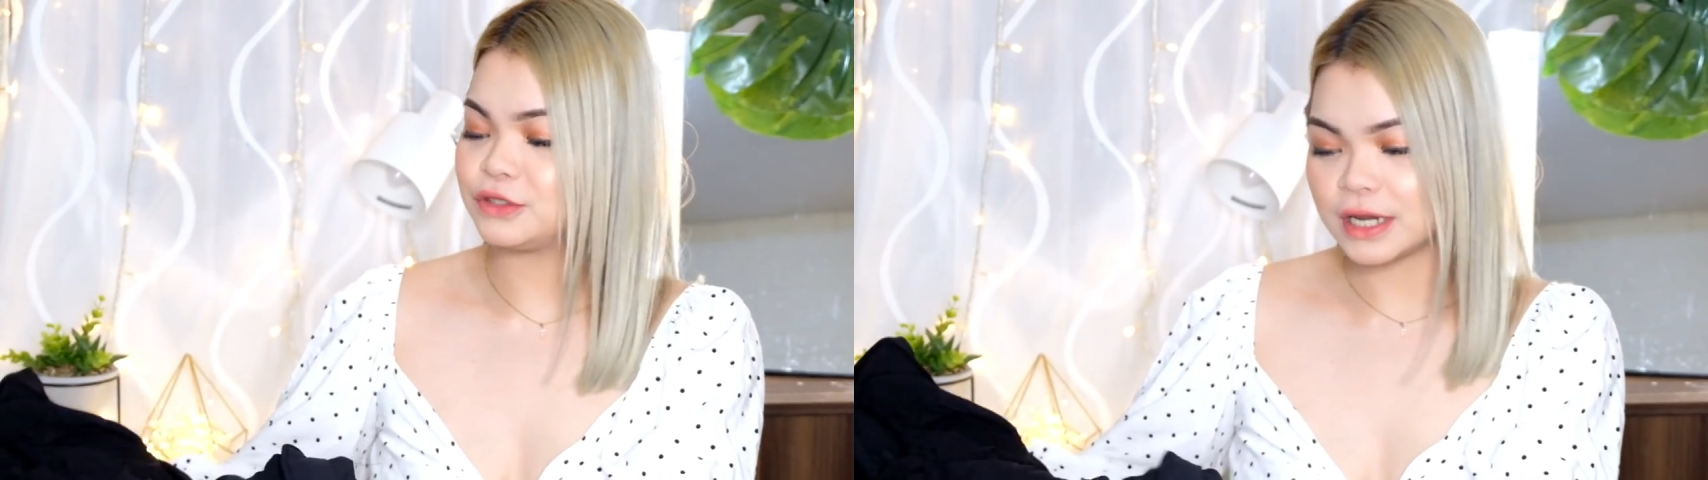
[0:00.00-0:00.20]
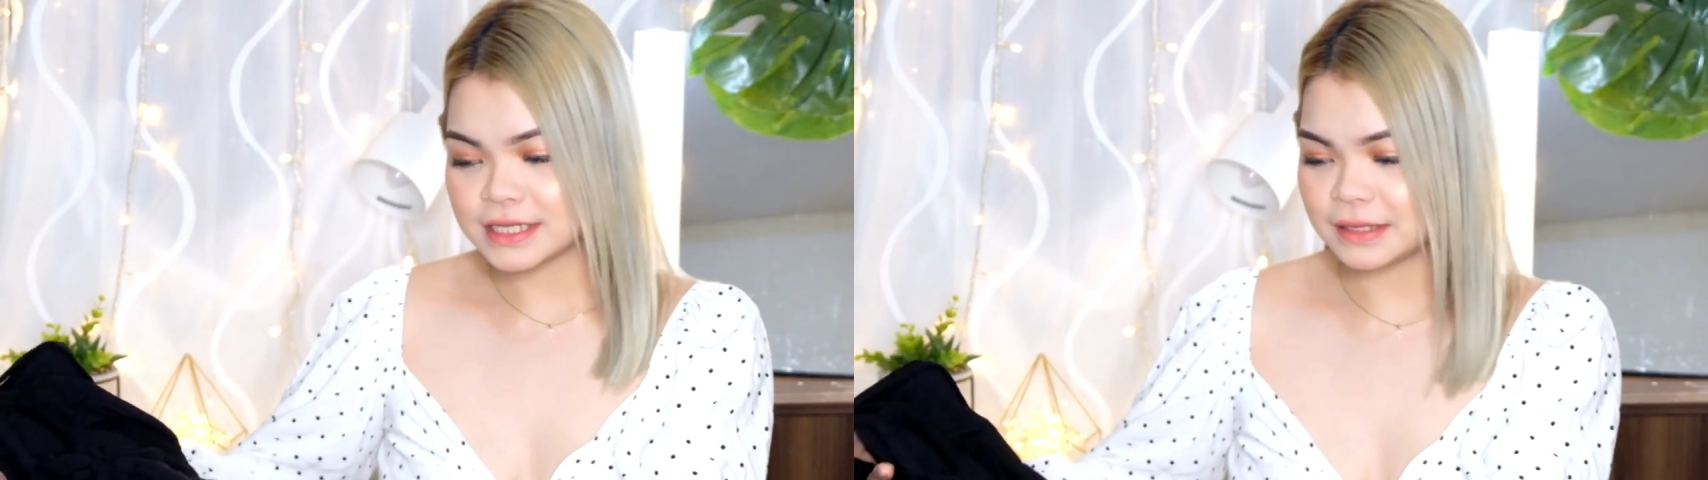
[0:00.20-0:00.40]

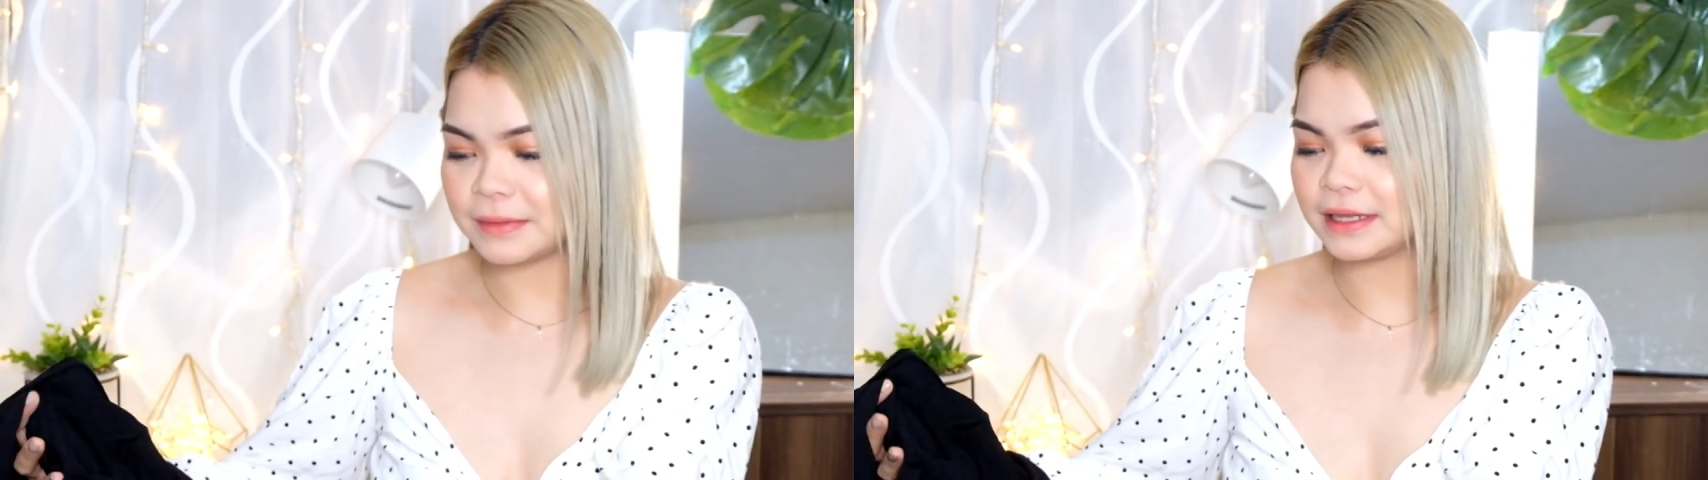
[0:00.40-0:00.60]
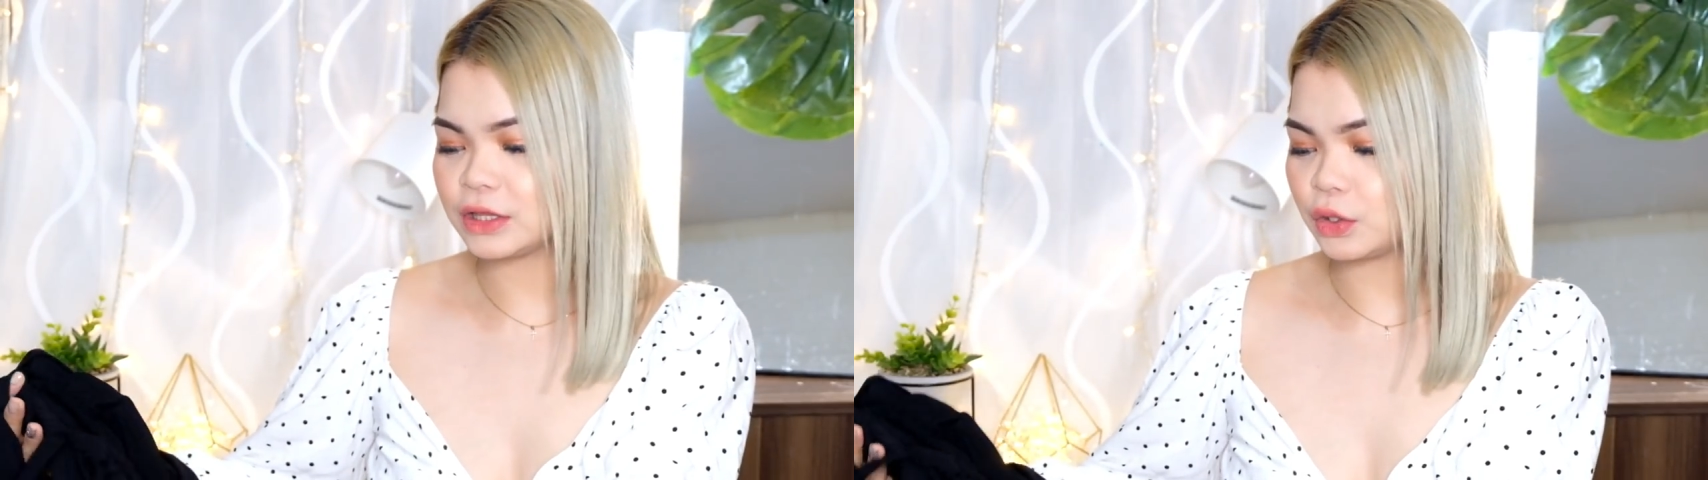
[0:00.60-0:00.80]
dress
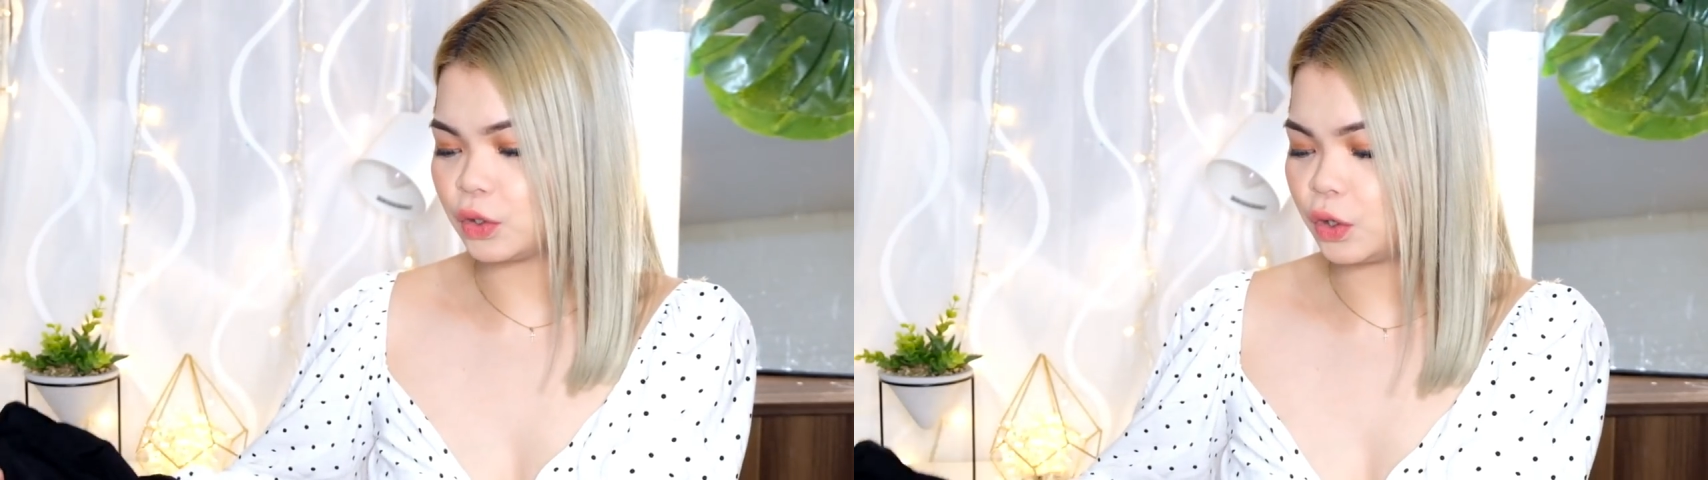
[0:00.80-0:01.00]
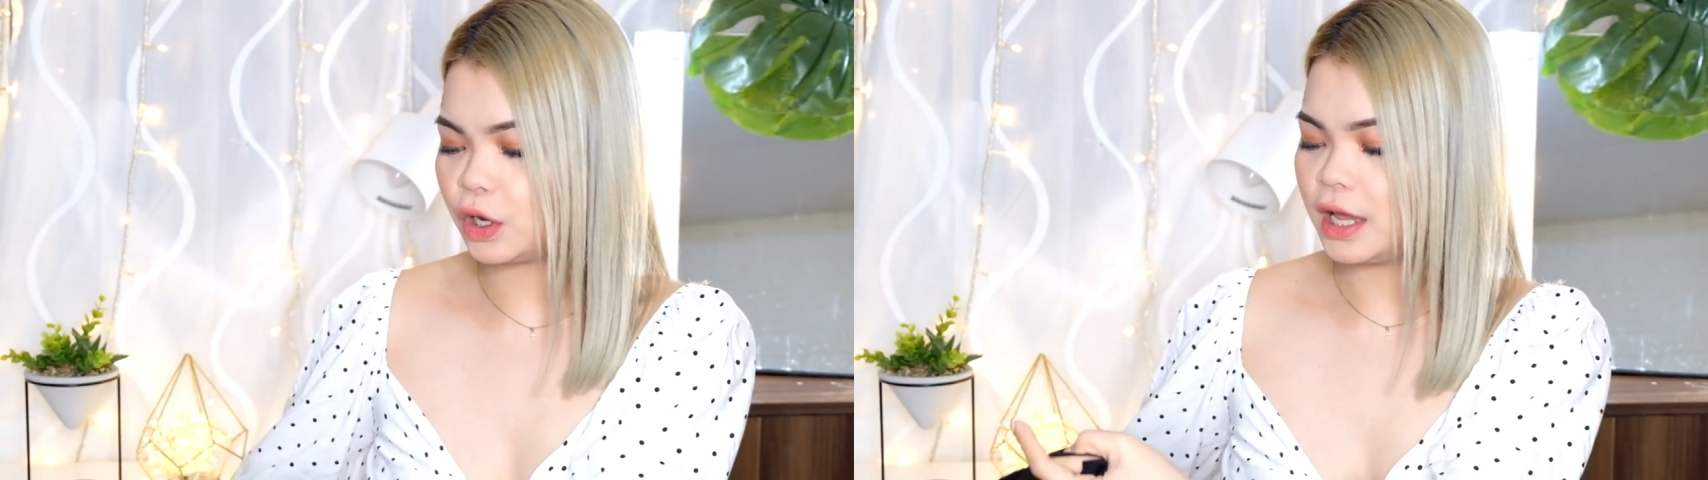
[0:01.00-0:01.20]
naman
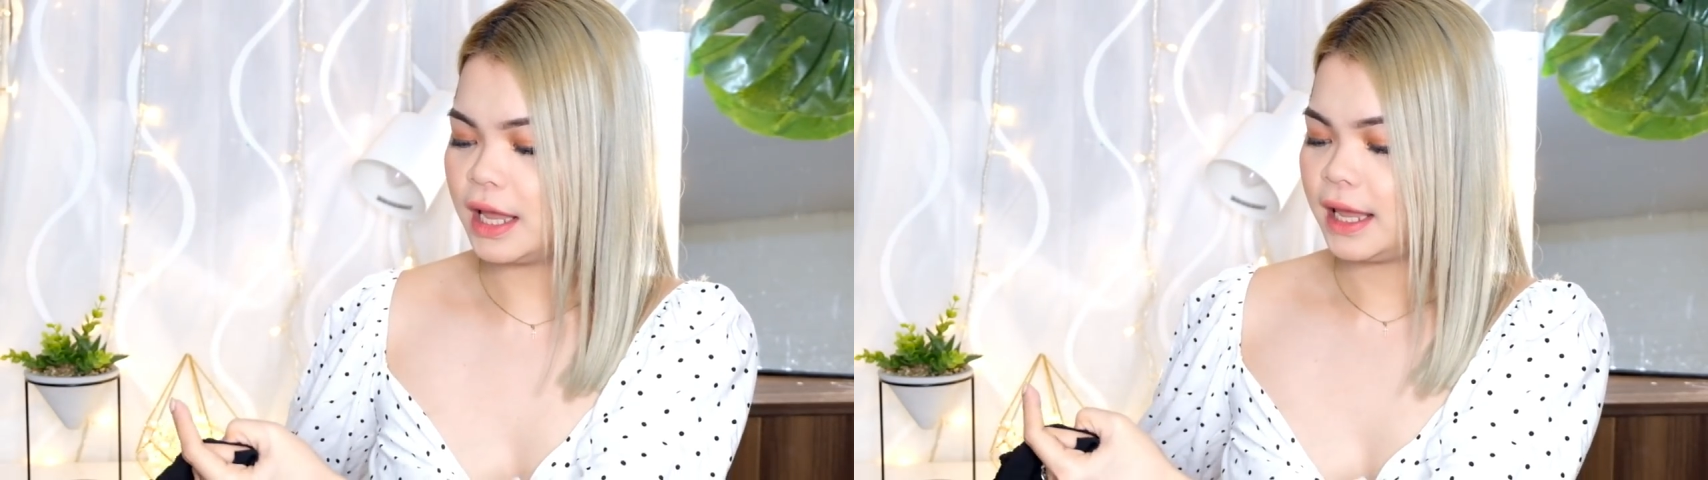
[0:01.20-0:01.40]
to.